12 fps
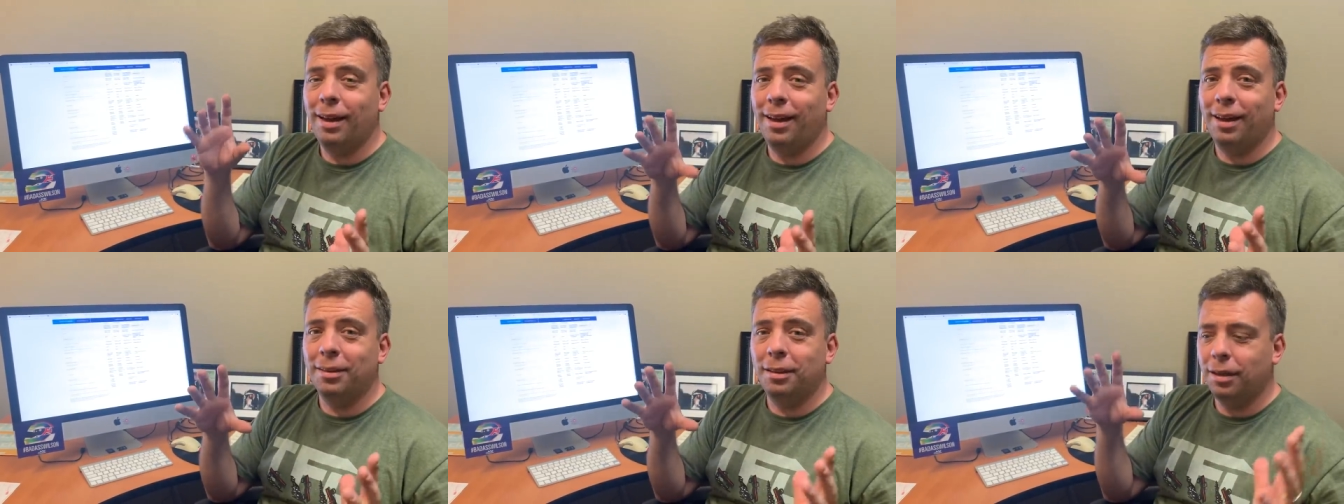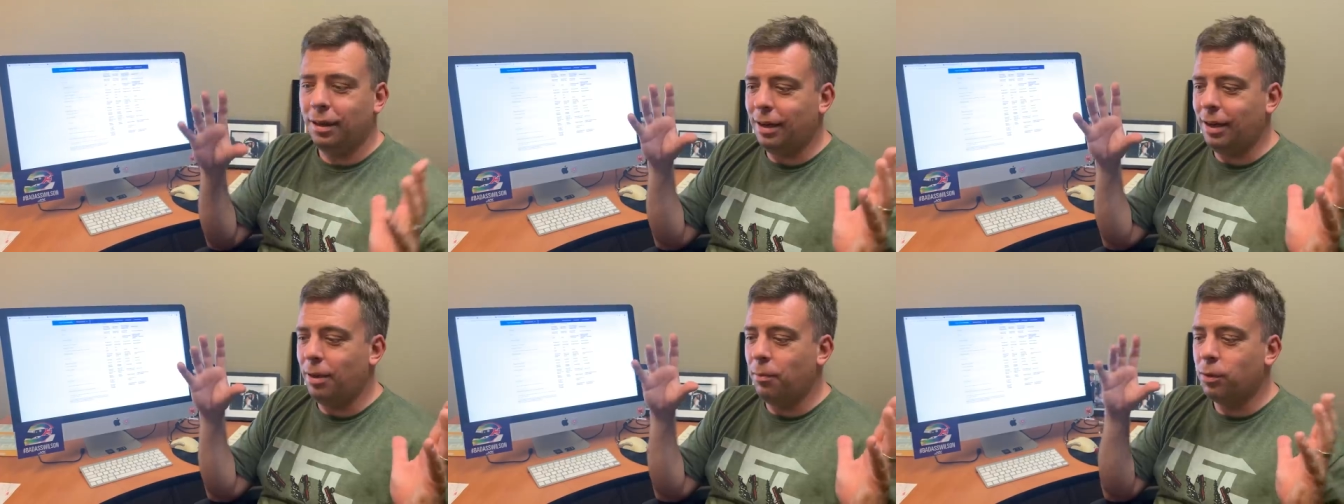and
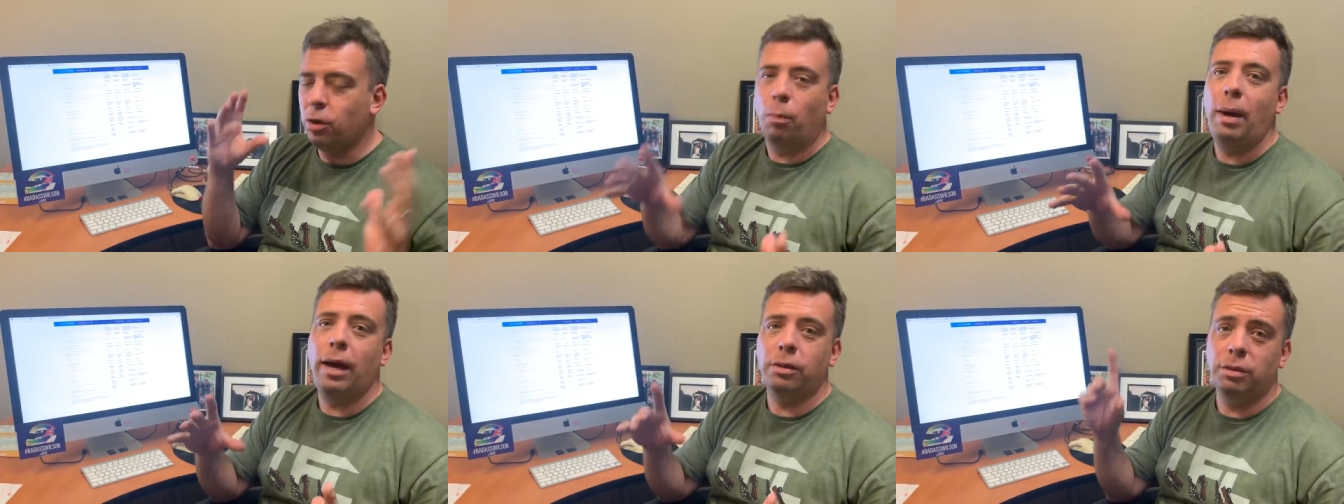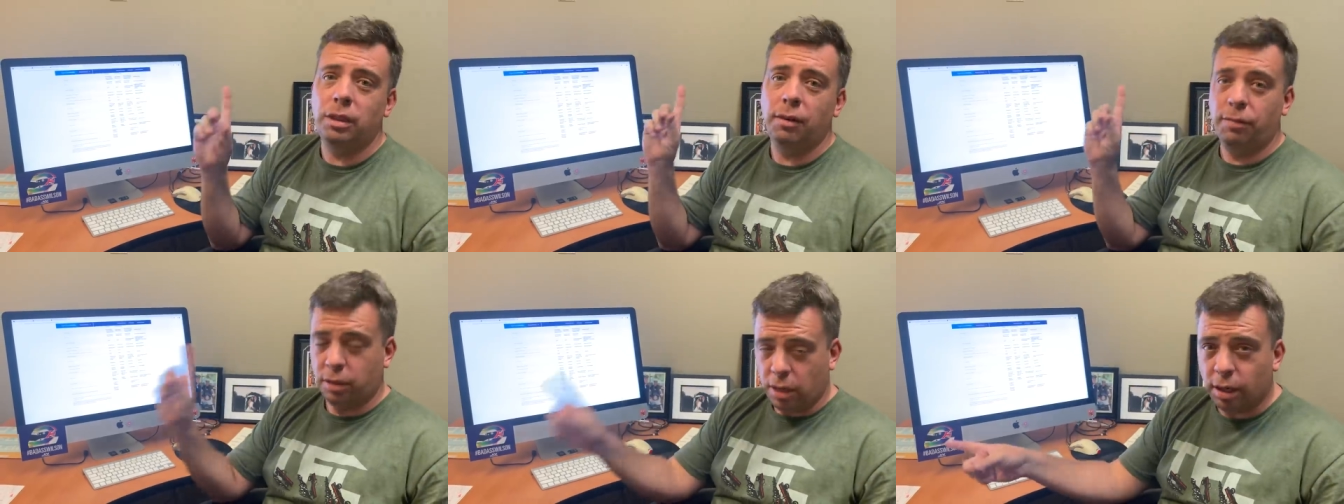um, go back to
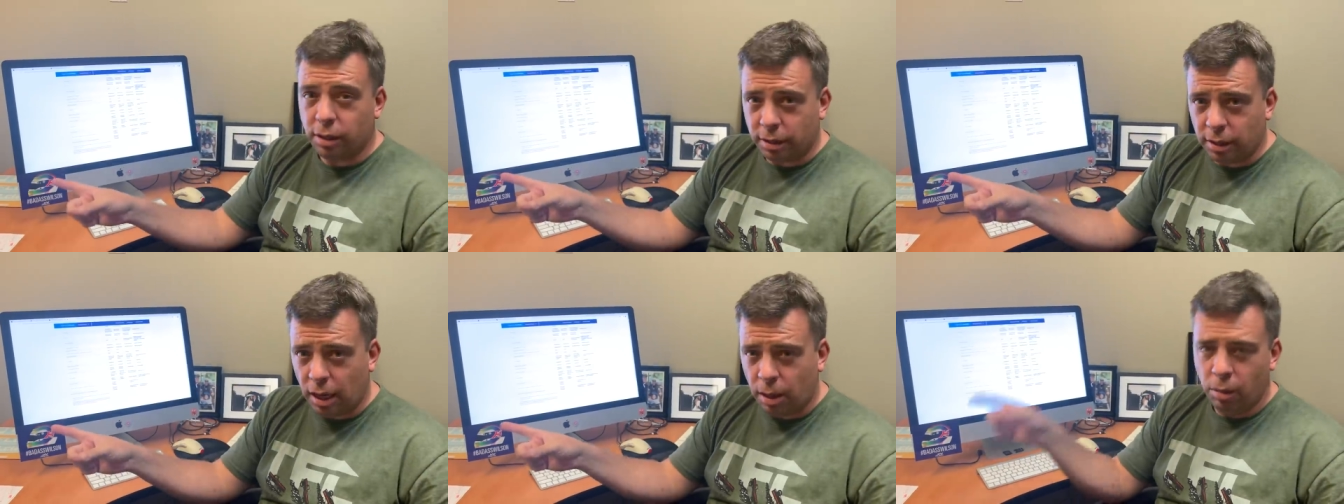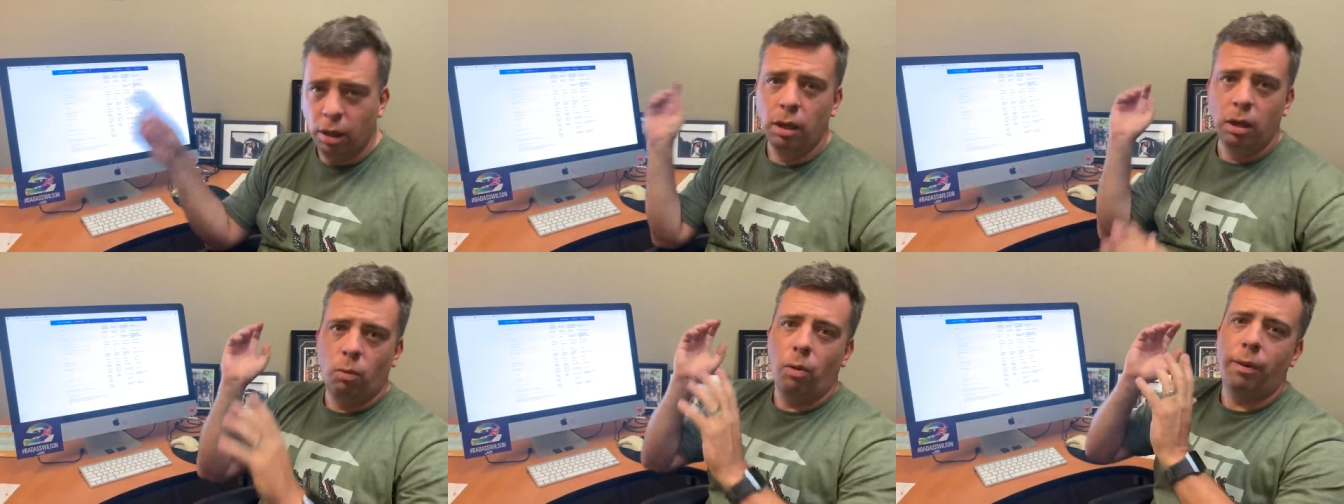tflcar.com
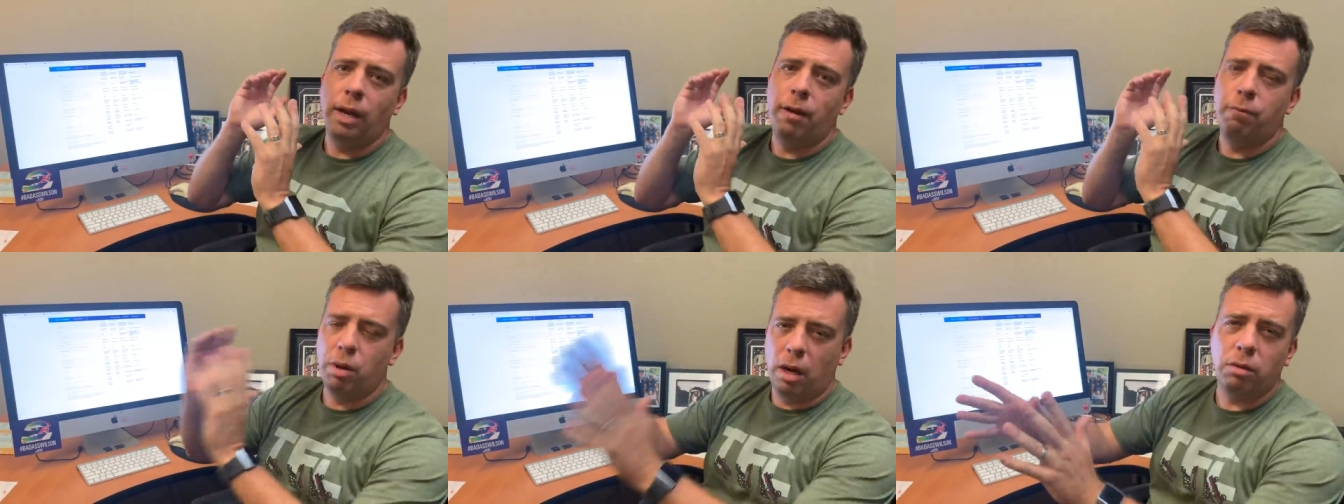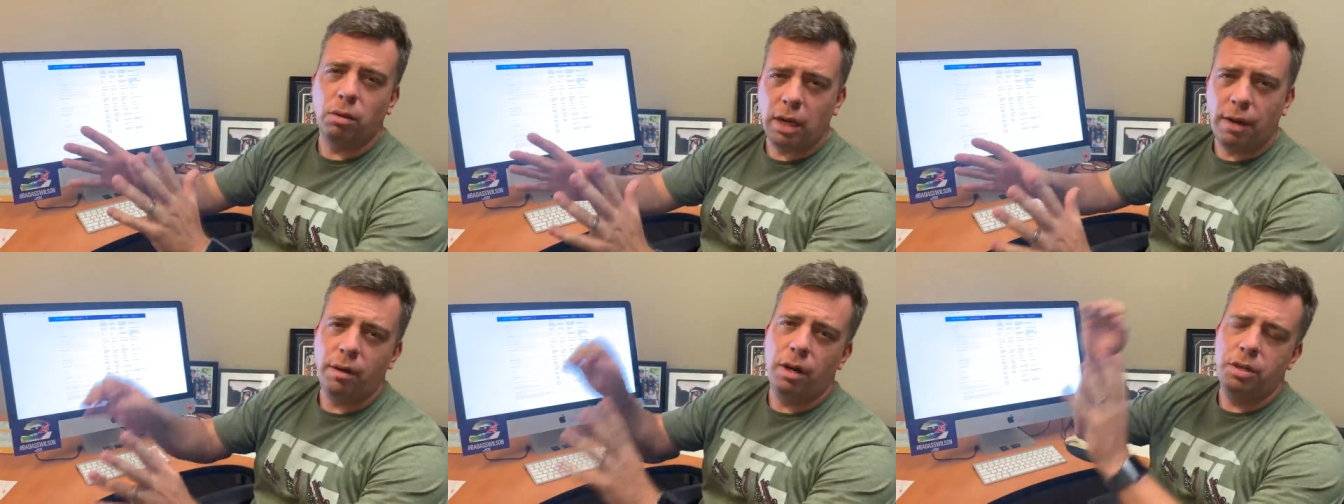where we have Bronco
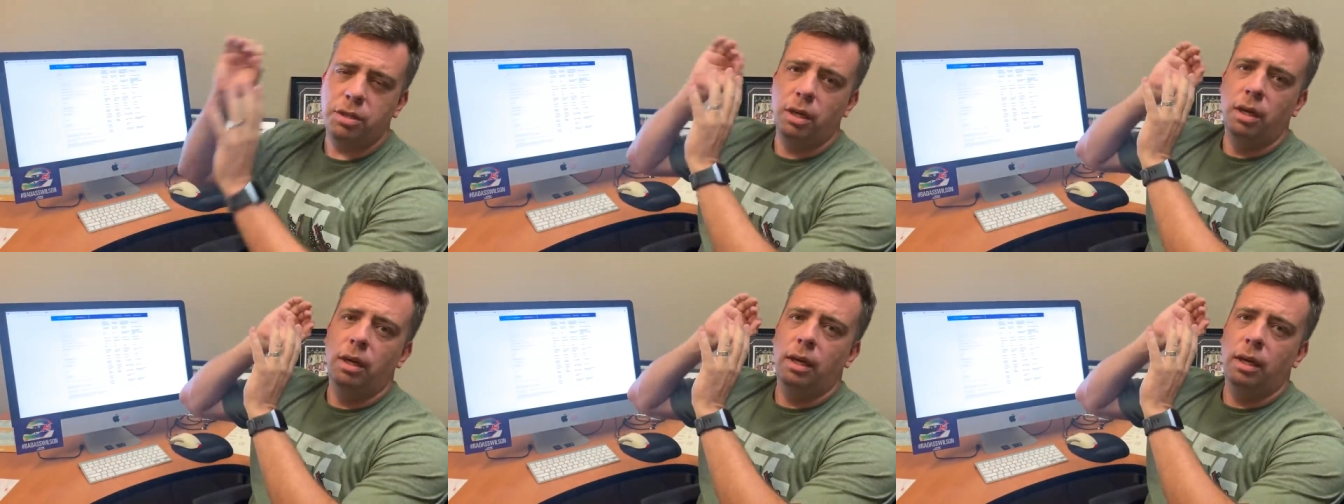coverage